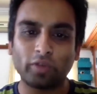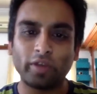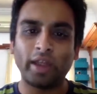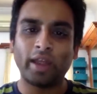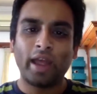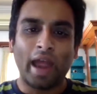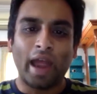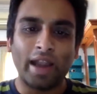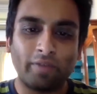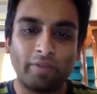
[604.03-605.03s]
So we
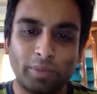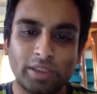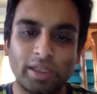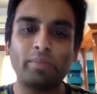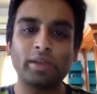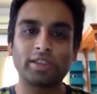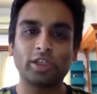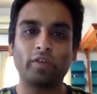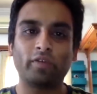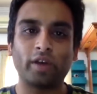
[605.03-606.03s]
had developed some
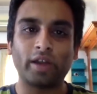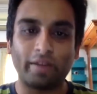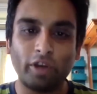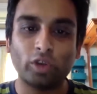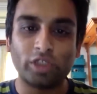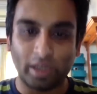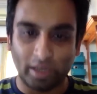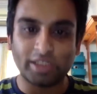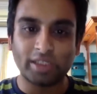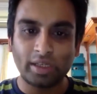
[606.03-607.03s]
muscle of revenue
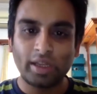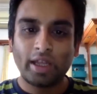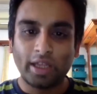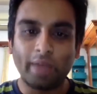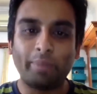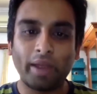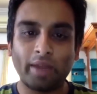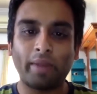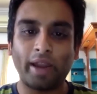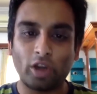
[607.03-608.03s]
generation, keeping in
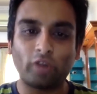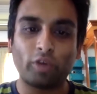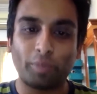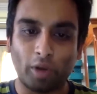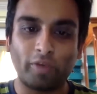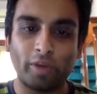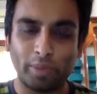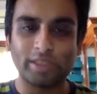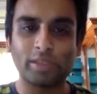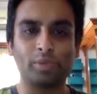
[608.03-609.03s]
mind not-for-profit
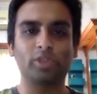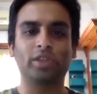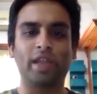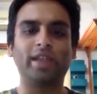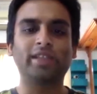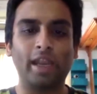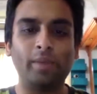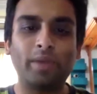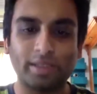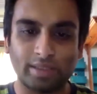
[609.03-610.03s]
principles. So that has
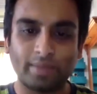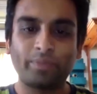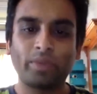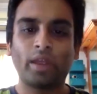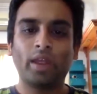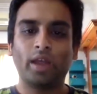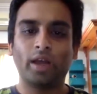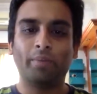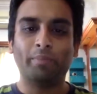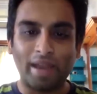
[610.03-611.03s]
helped us
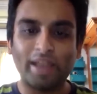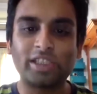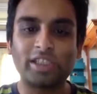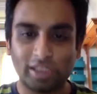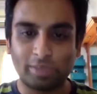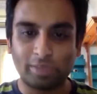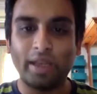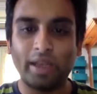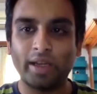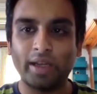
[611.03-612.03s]
manage this
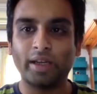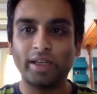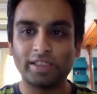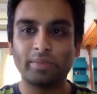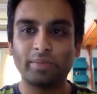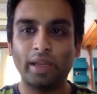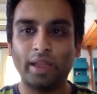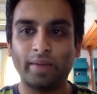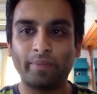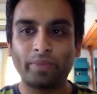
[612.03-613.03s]
period
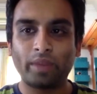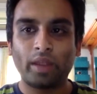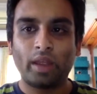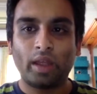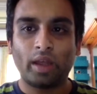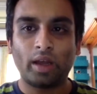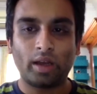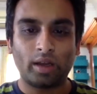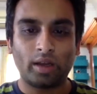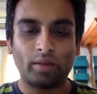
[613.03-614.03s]
reasonably
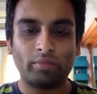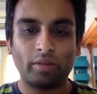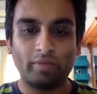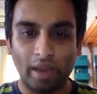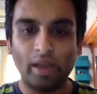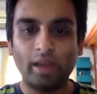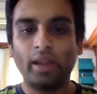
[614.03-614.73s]
well.